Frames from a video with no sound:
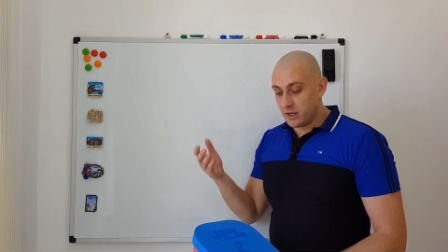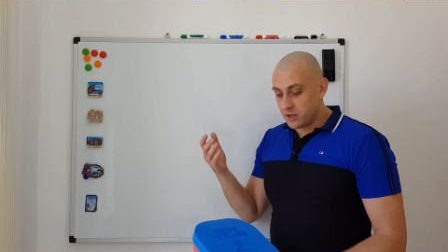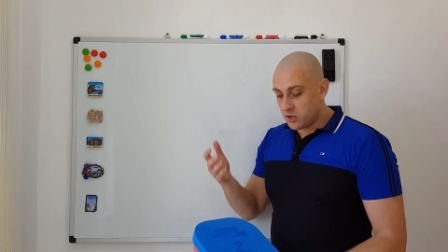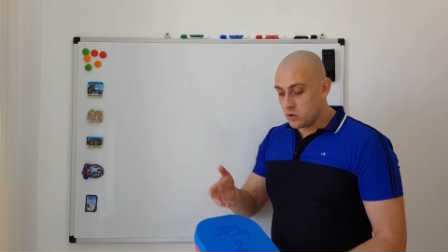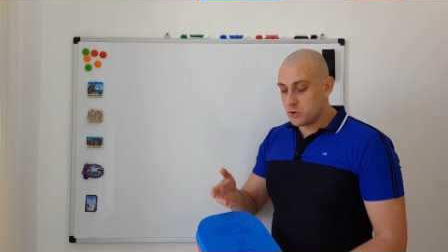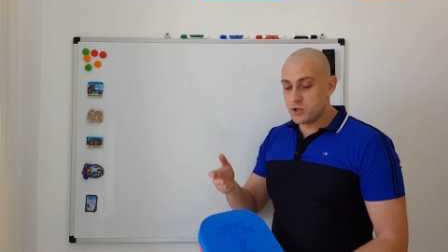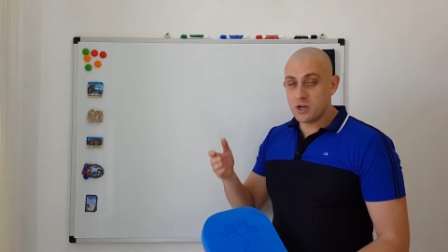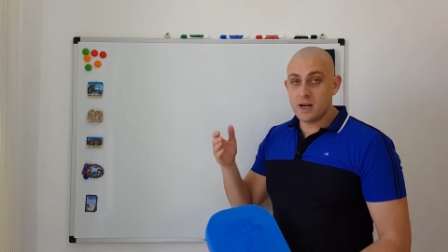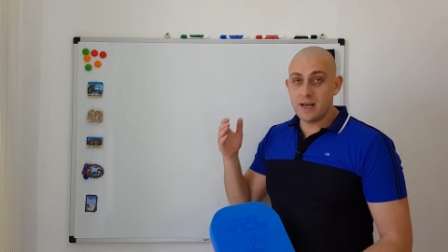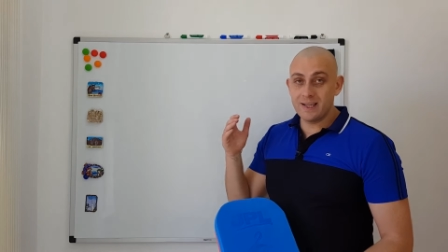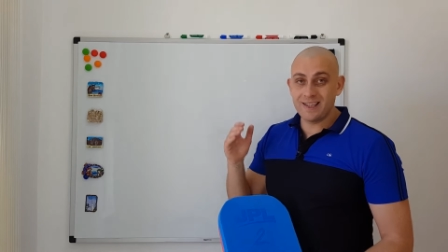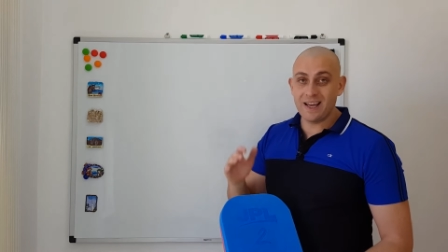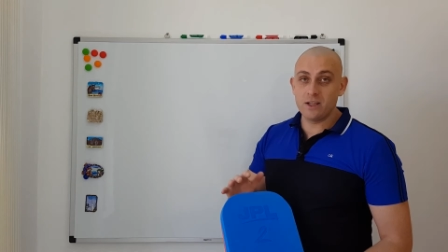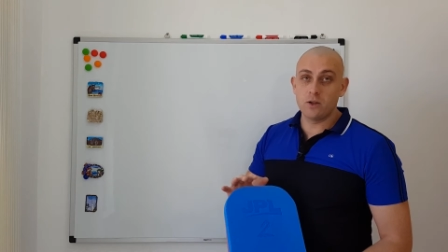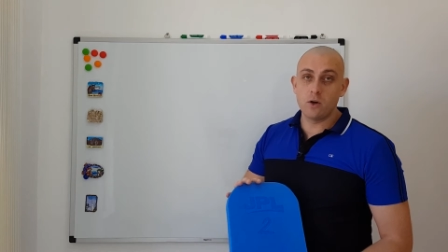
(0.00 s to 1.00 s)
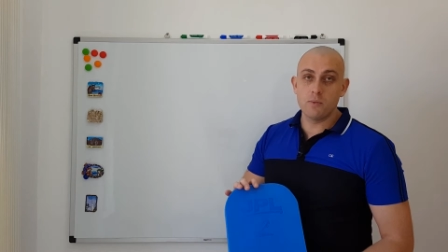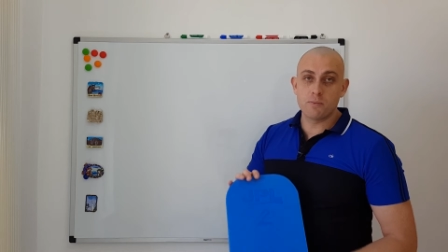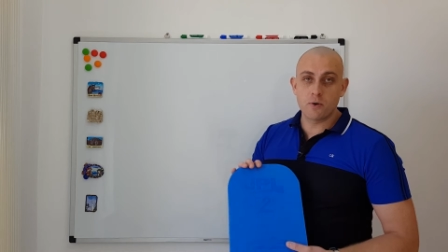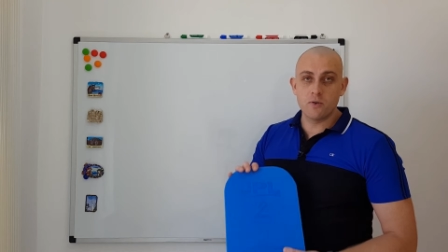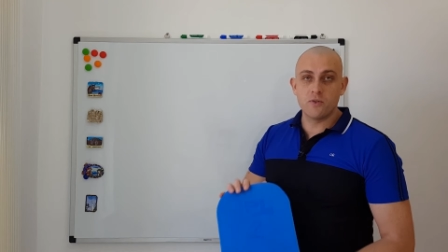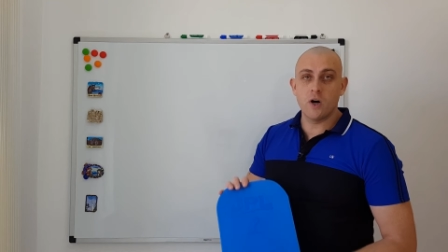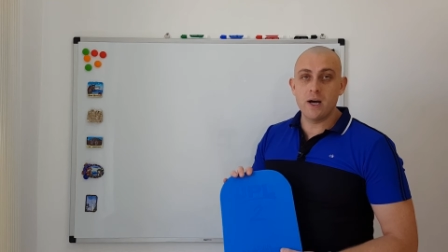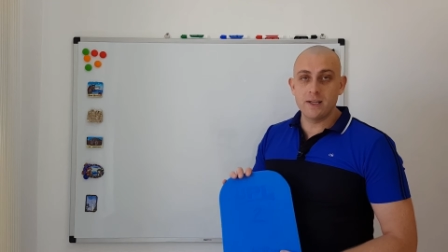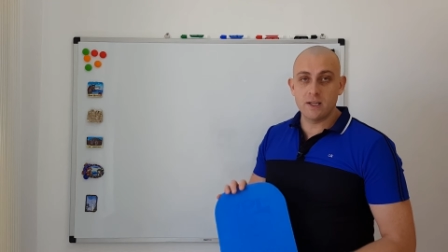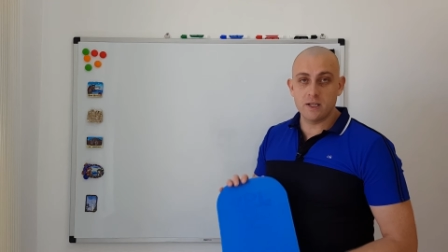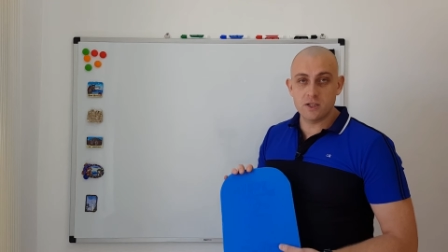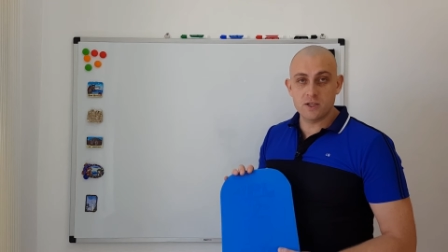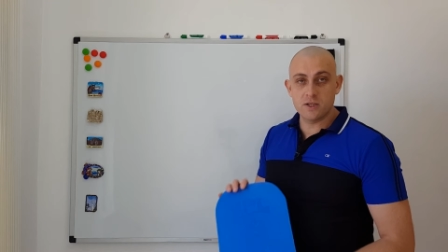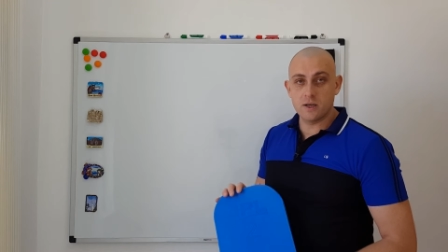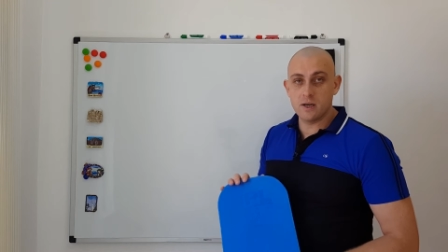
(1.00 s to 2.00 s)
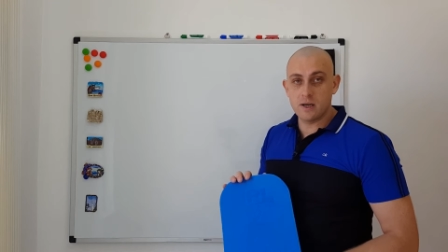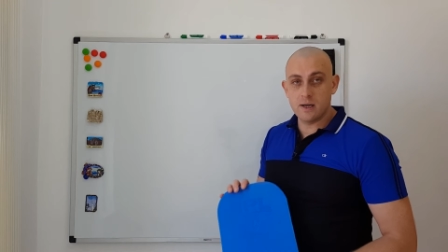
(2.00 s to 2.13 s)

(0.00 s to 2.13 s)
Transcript: Usually they do provide these